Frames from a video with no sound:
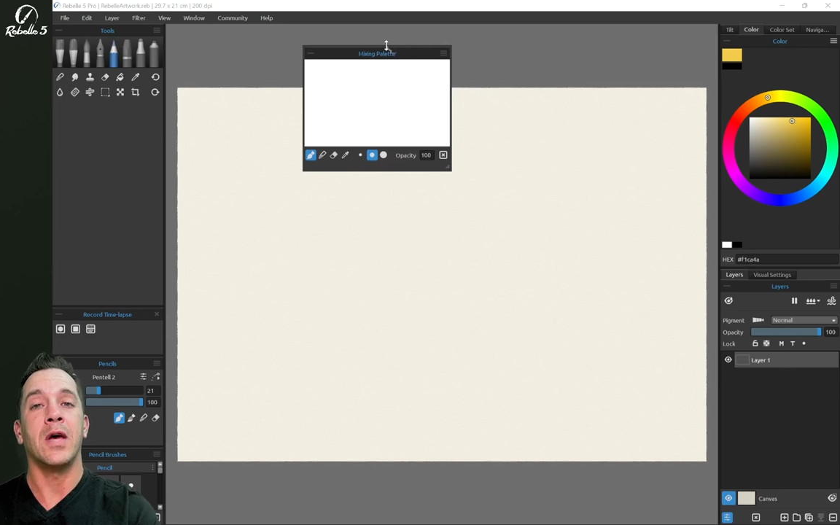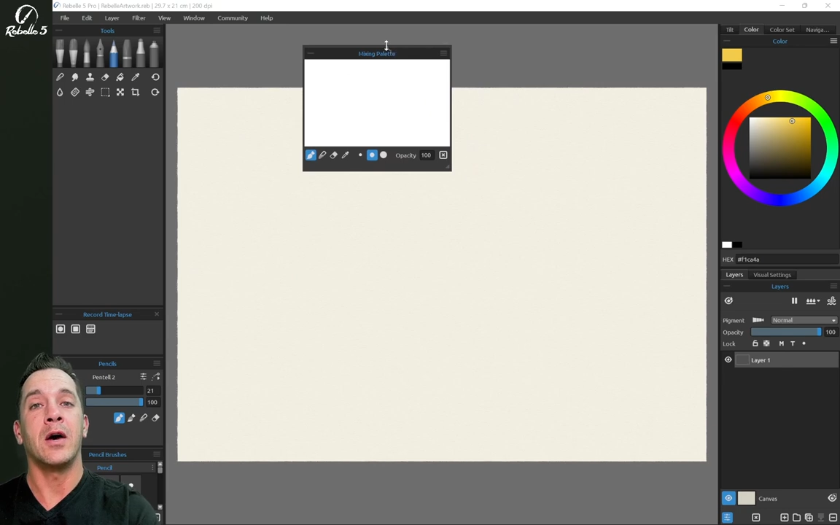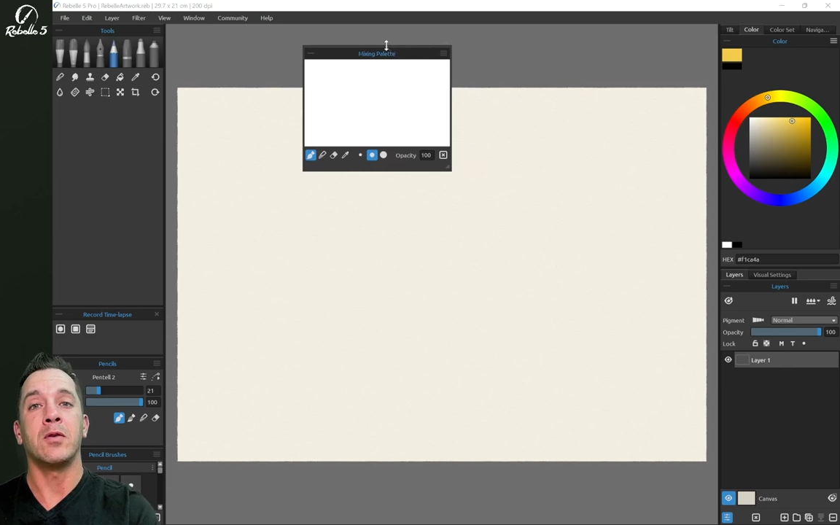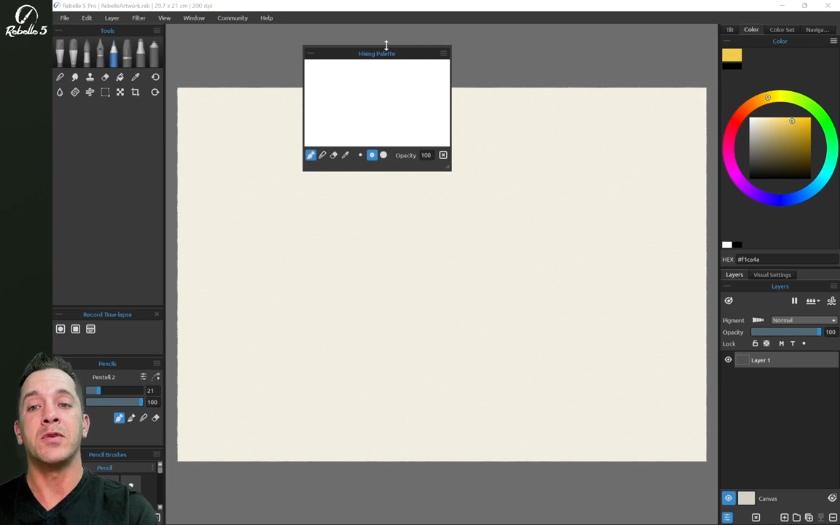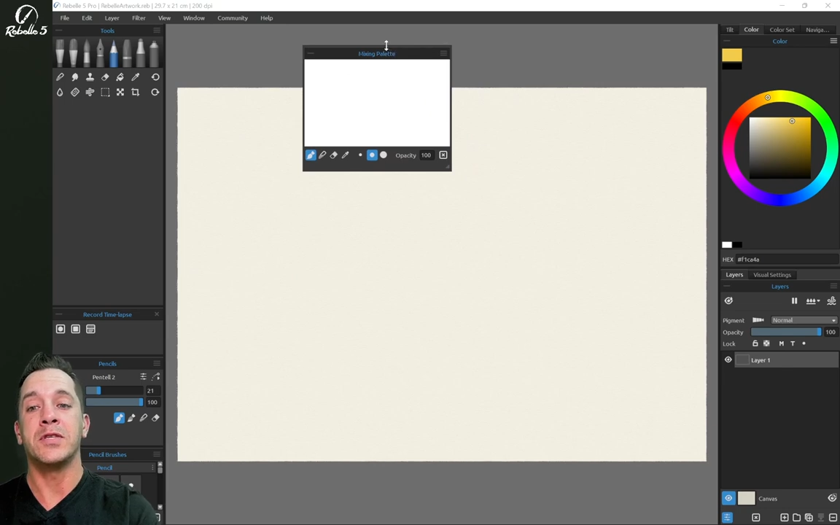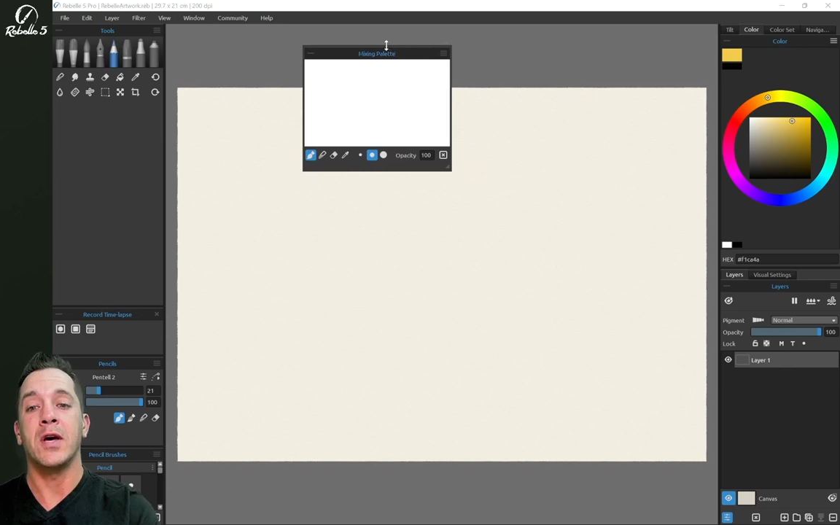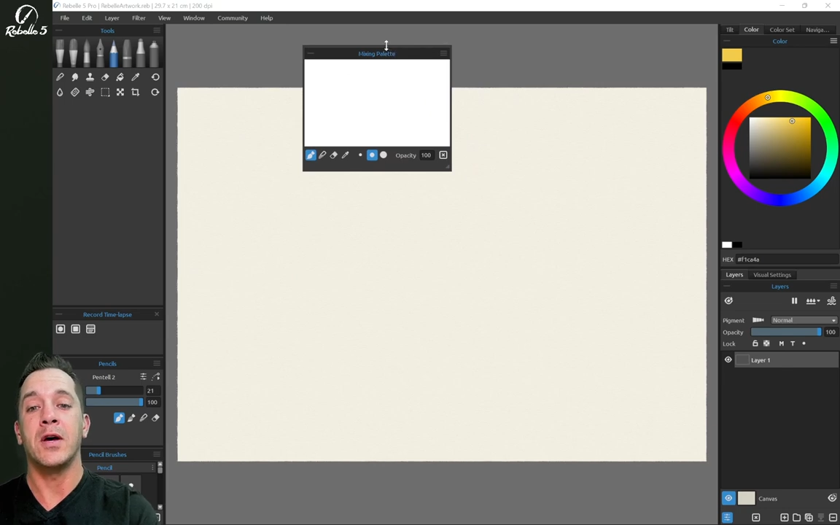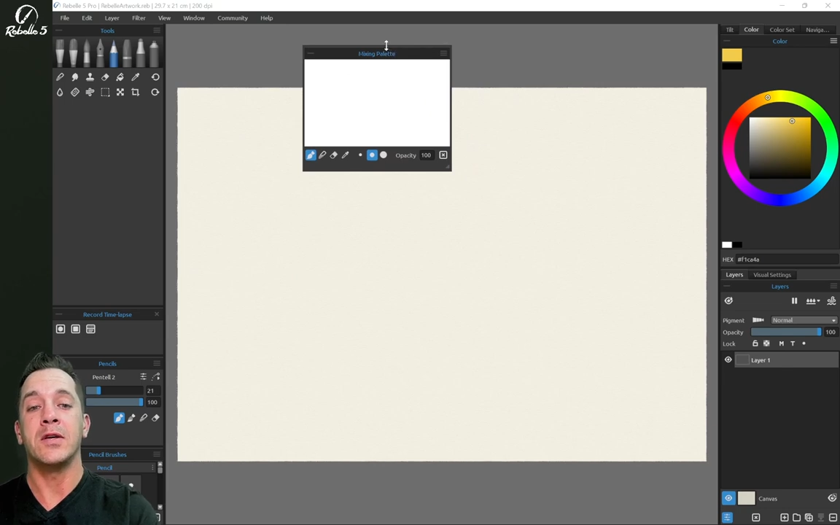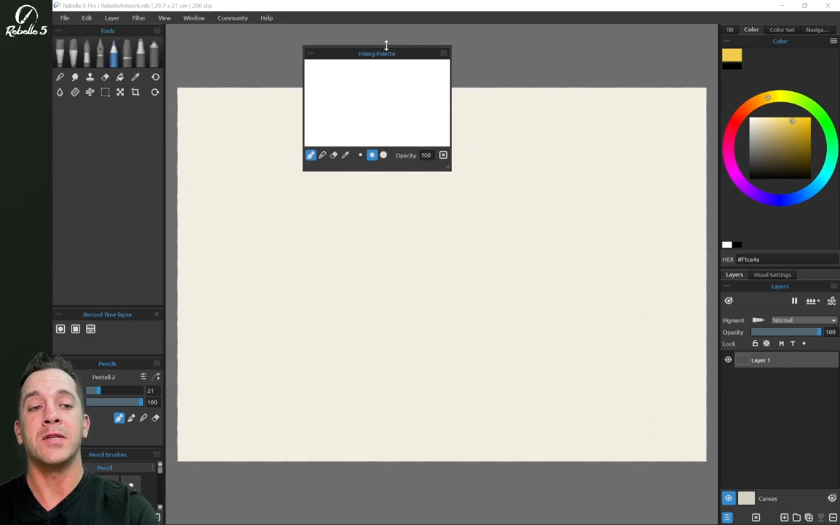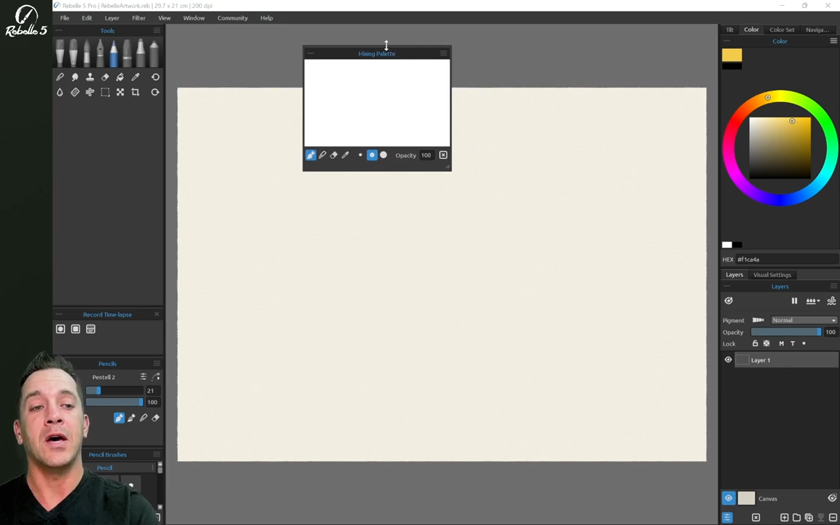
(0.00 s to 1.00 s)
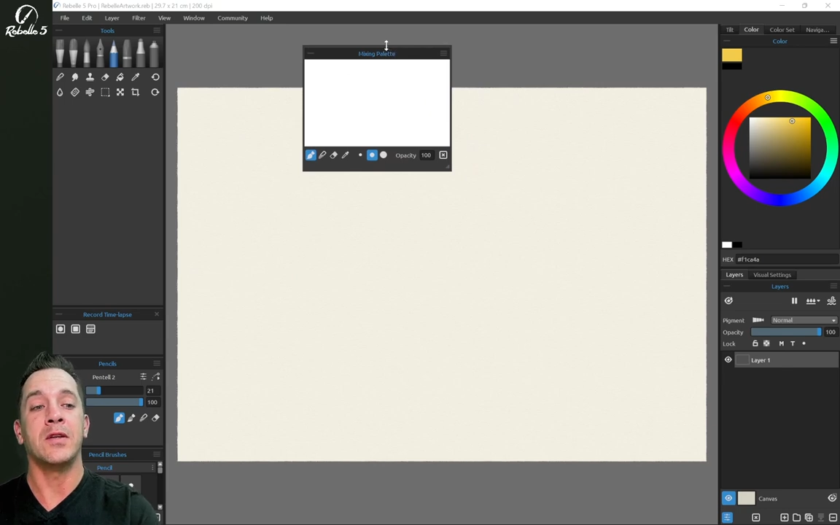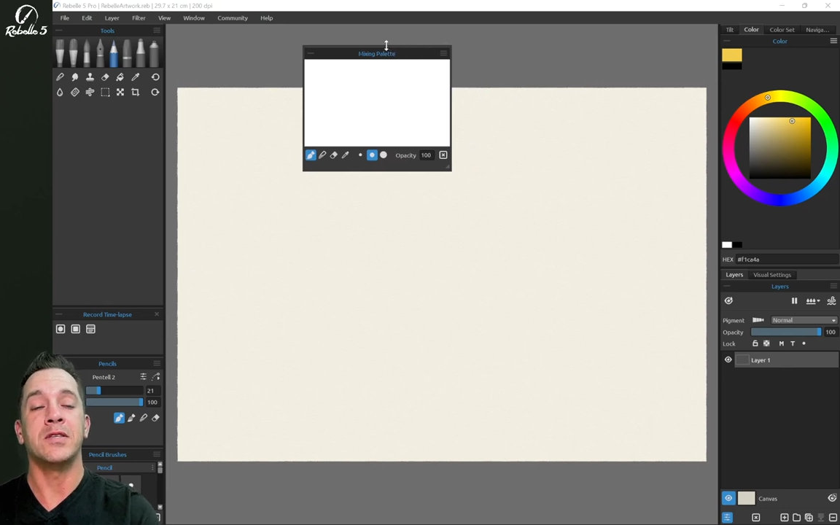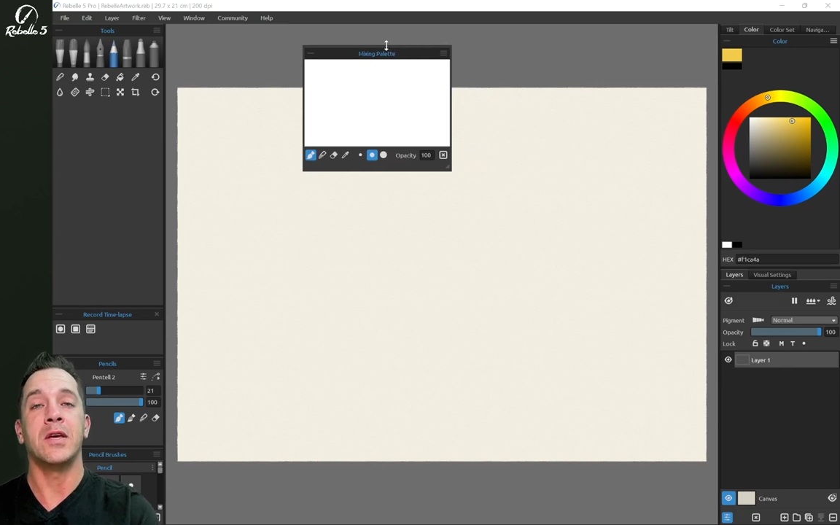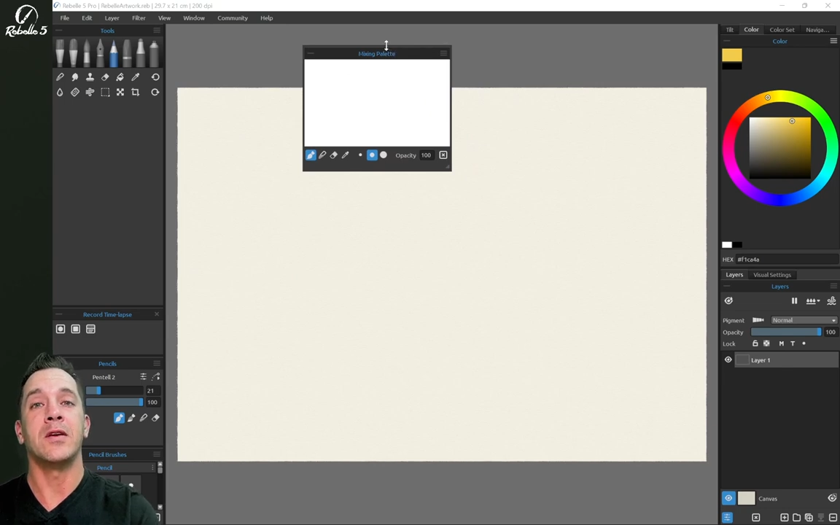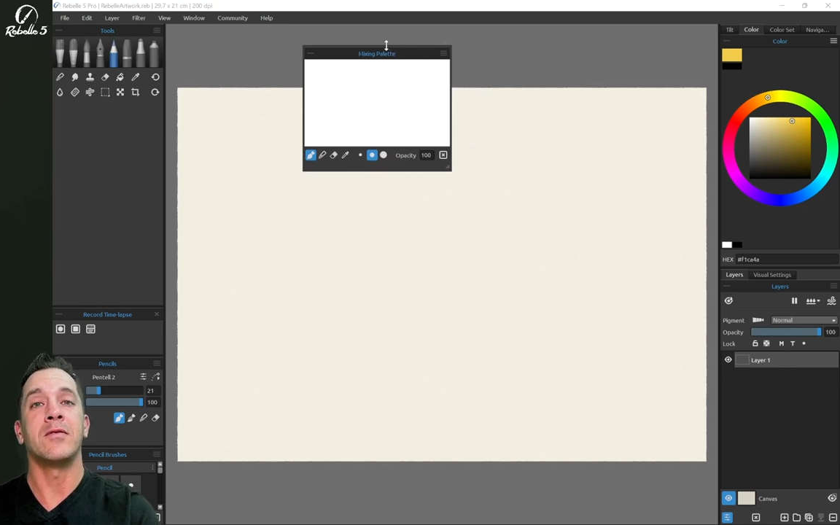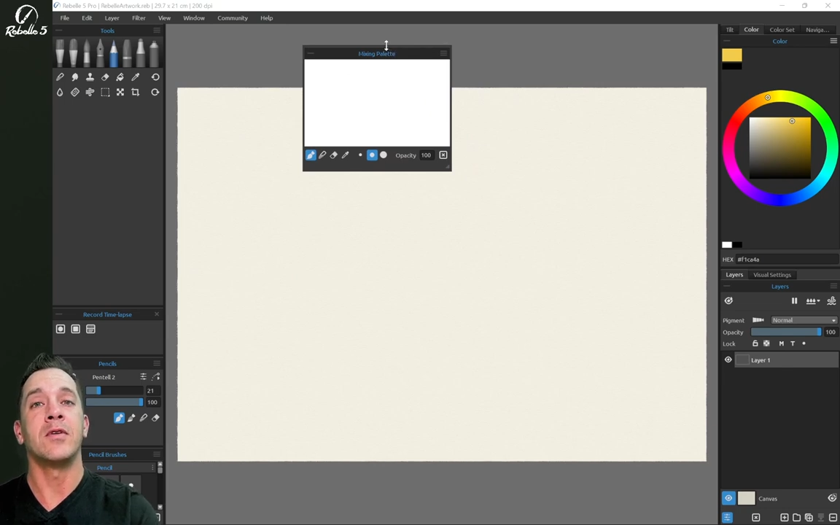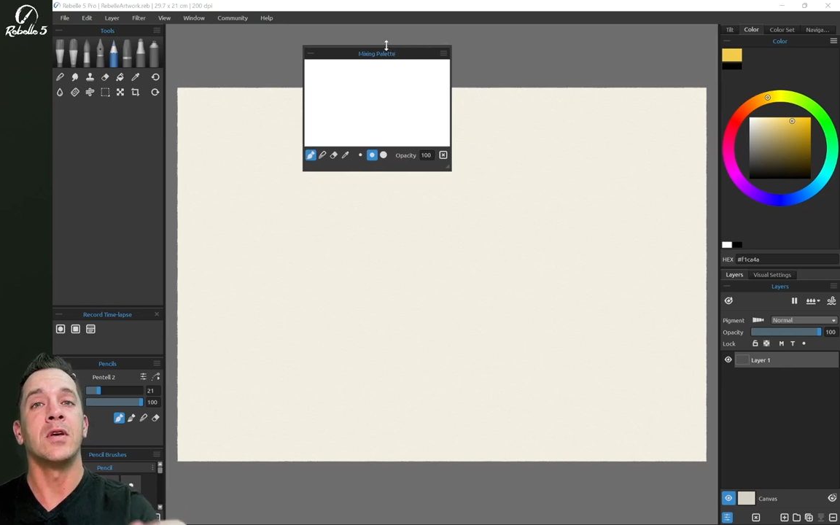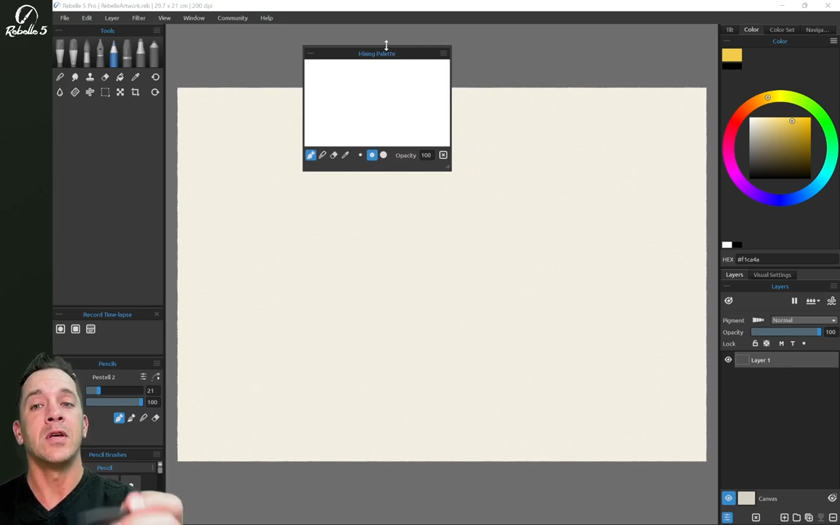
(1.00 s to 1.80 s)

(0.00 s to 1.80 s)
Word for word: how to resize, how to save,